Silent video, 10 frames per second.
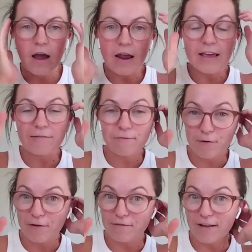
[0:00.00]
if
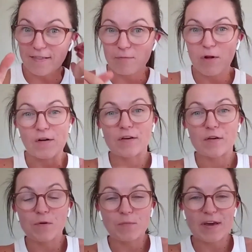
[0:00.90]
you have read the blog,
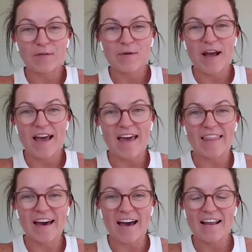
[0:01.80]
you would be aware
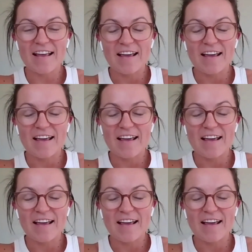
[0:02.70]
that